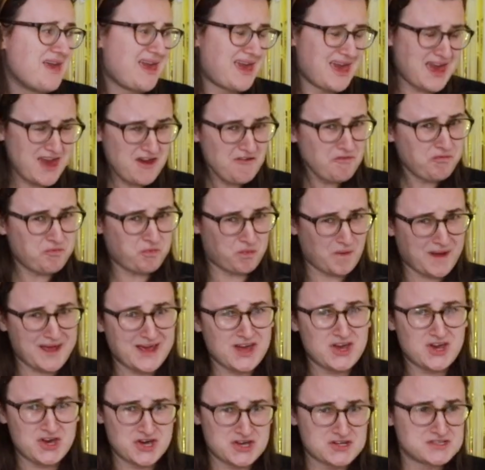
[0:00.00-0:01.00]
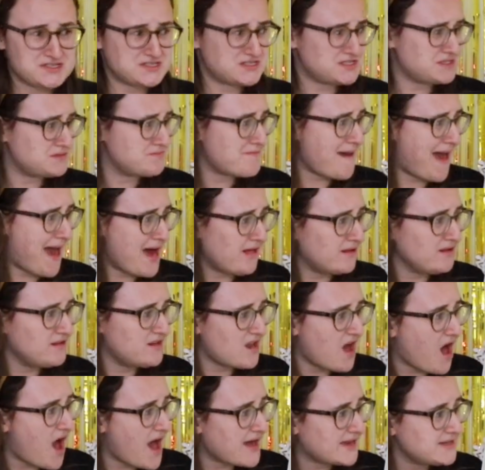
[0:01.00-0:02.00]
If we could smell
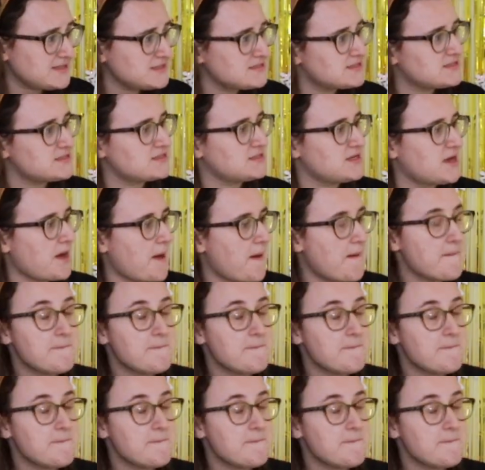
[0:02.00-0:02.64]
nice,